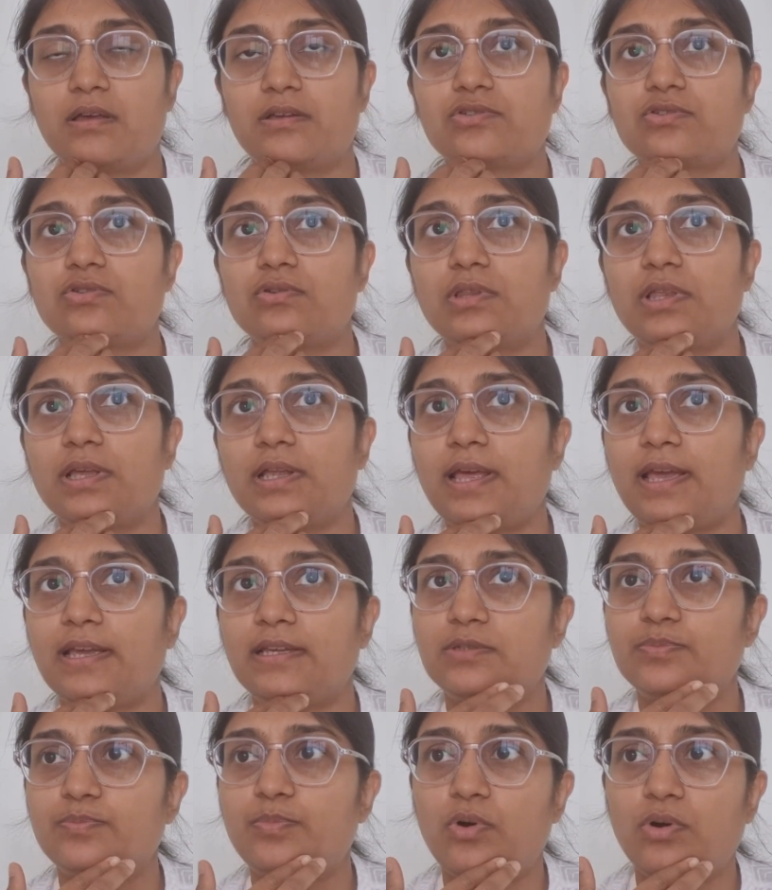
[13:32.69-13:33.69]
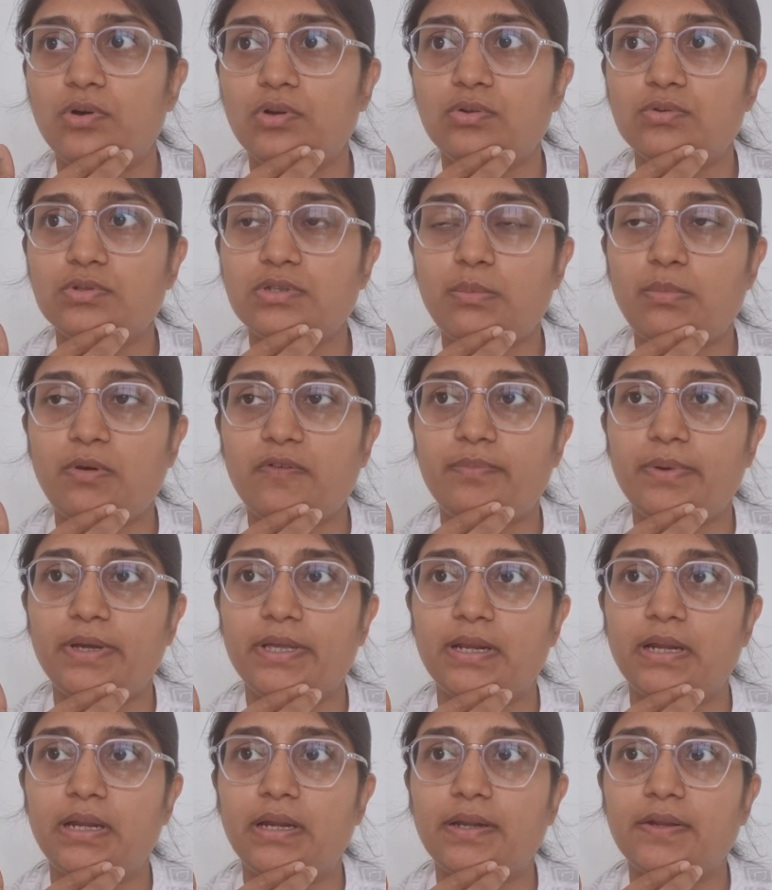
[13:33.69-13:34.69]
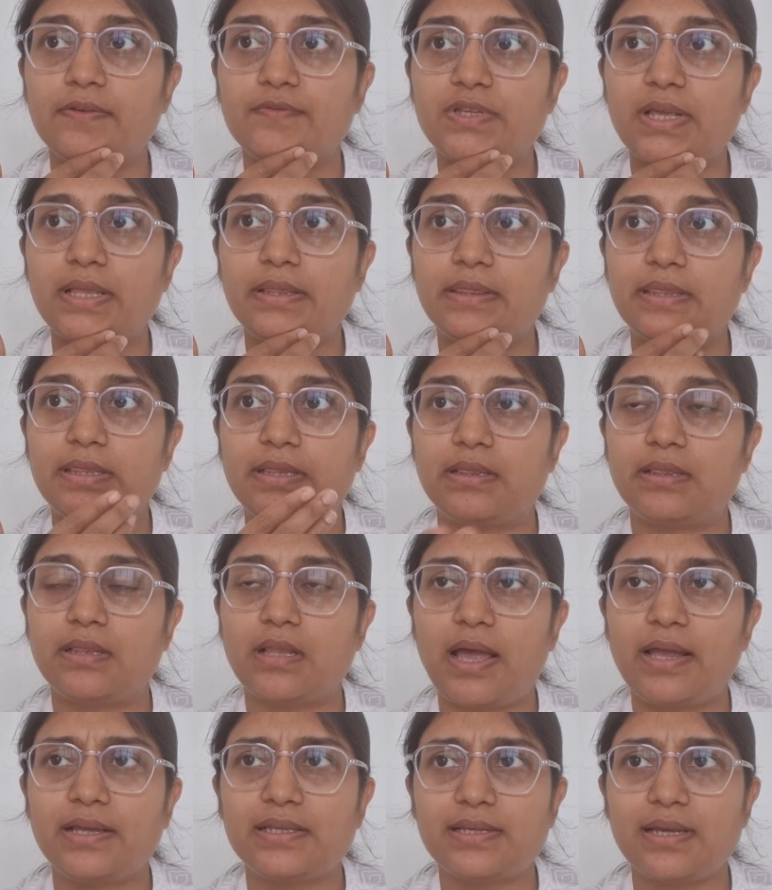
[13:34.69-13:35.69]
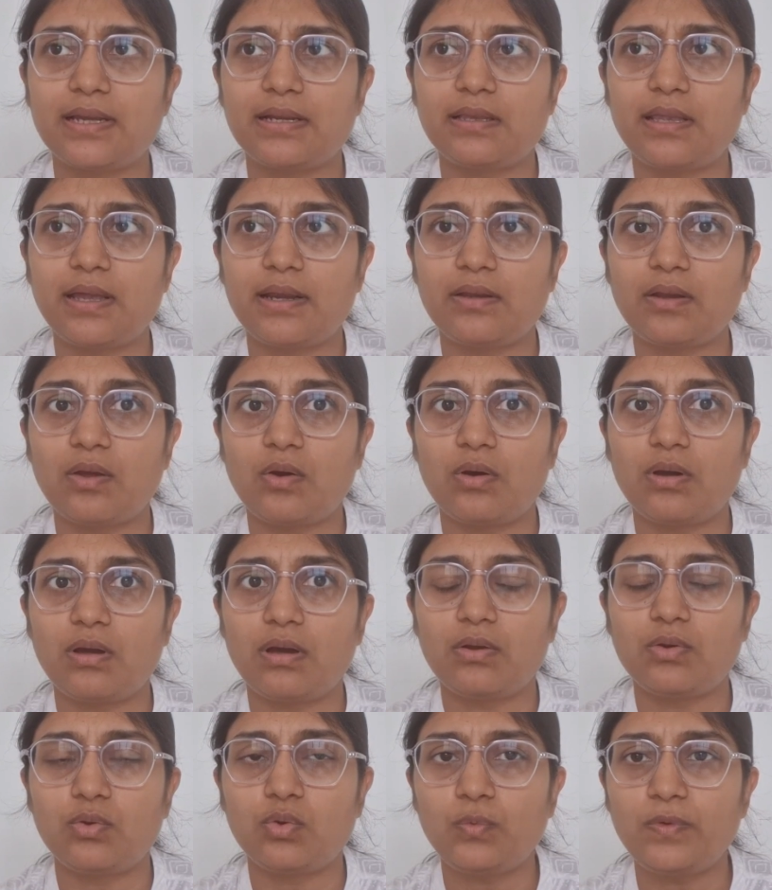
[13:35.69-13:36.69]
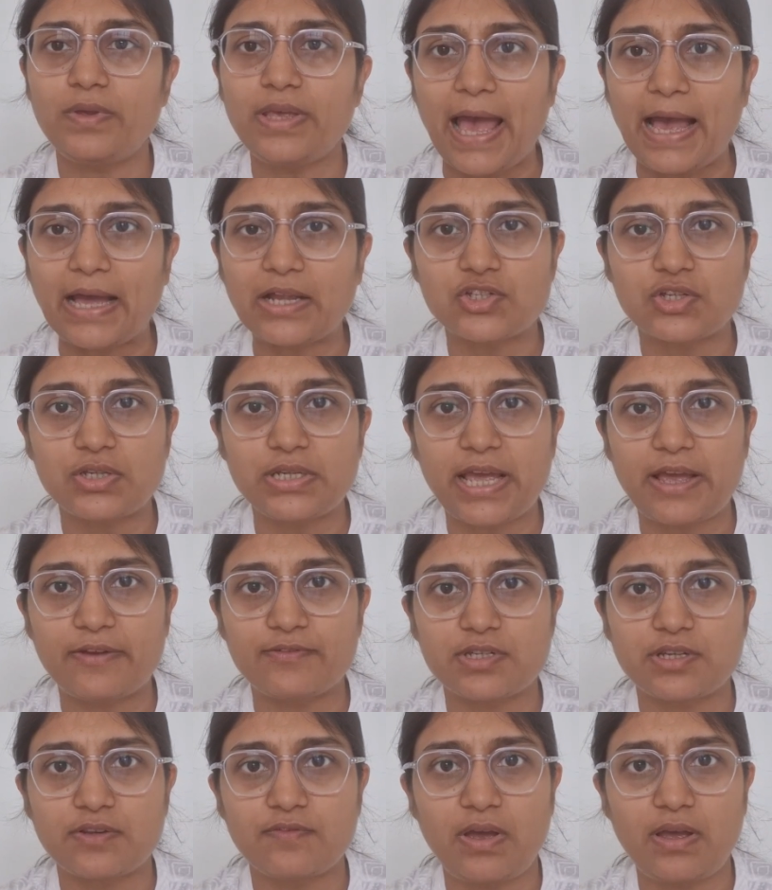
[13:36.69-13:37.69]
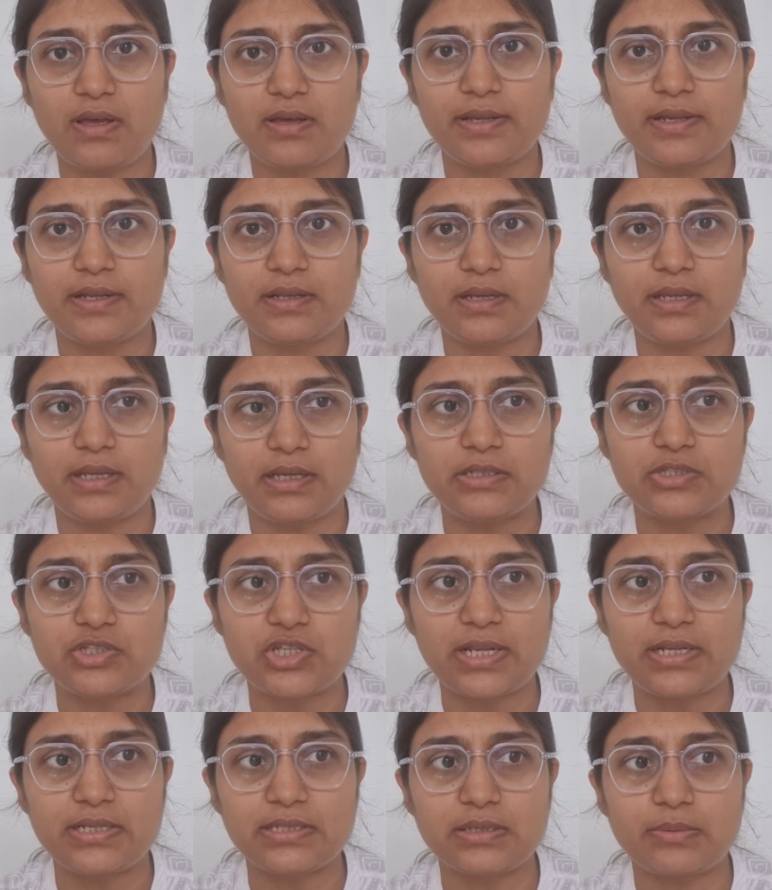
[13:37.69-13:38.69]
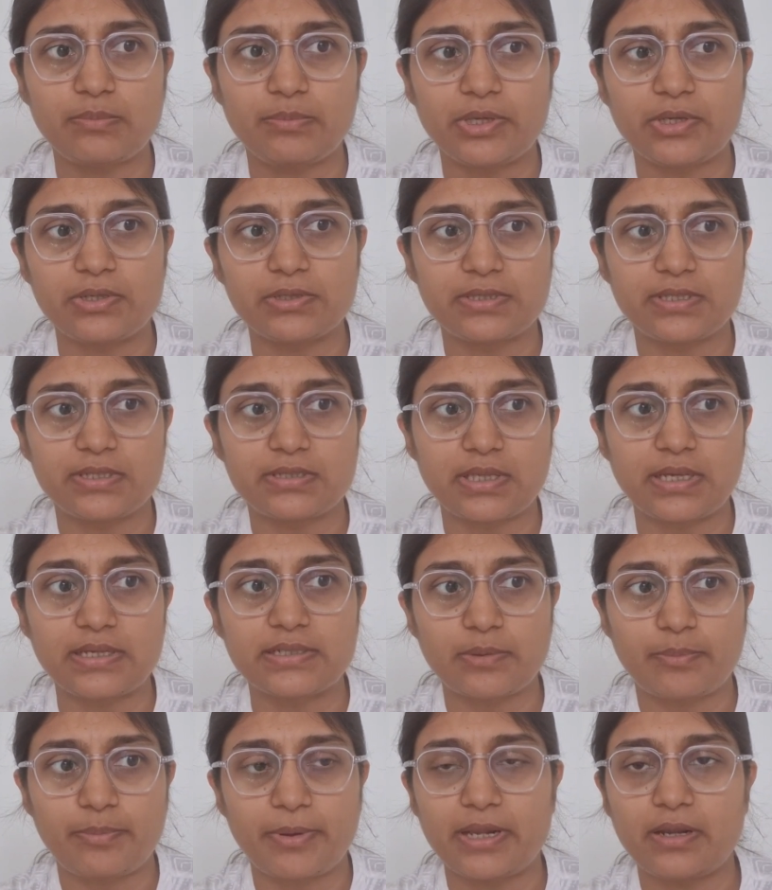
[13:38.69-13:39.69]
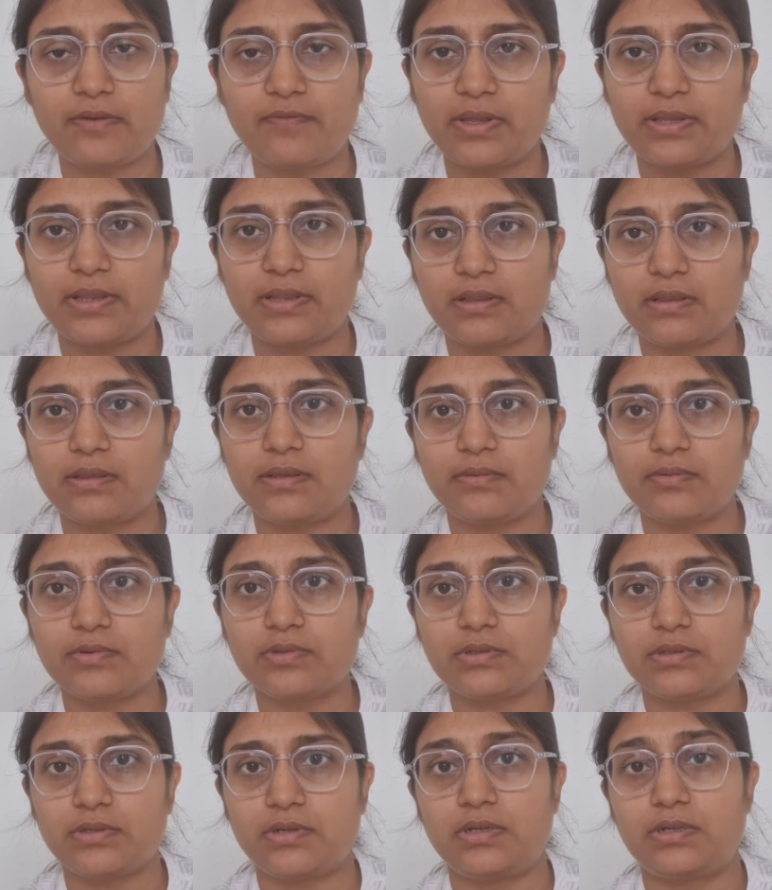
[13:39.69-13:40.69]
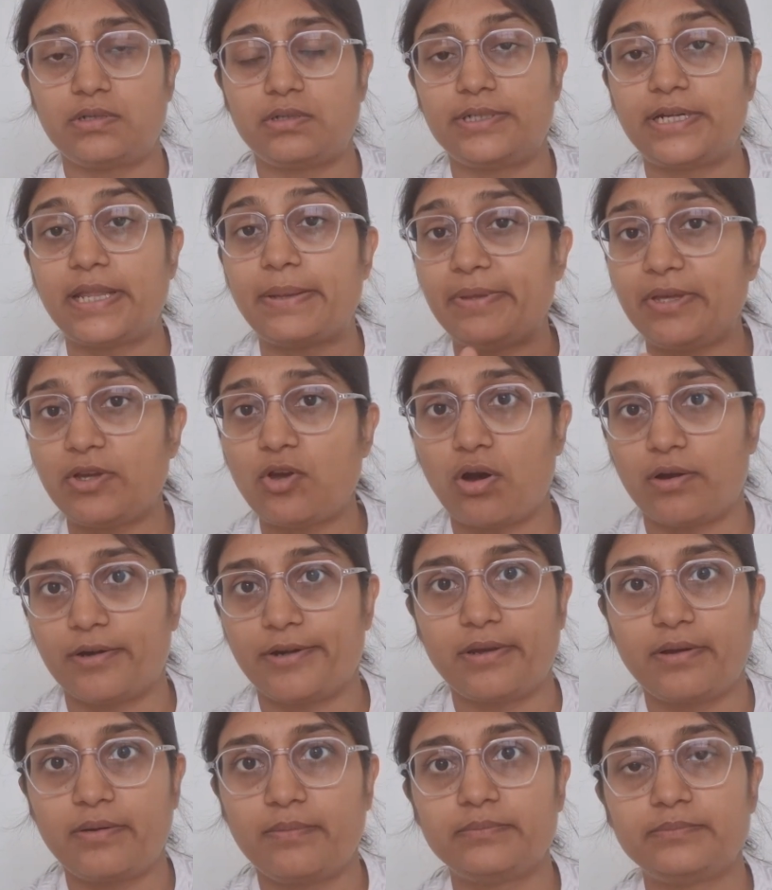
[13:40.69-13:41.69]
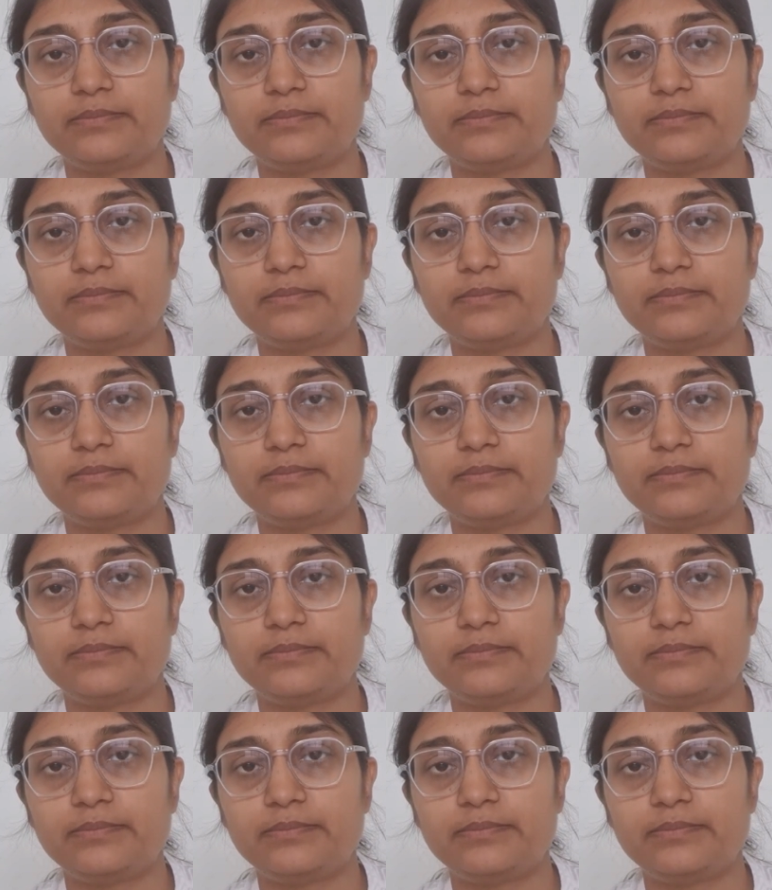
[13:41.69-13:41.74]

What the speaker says: So then I spoke to some of my relatives and I said that, do we actually have Shiva in Jainism? Because there's the Bhairava demigod.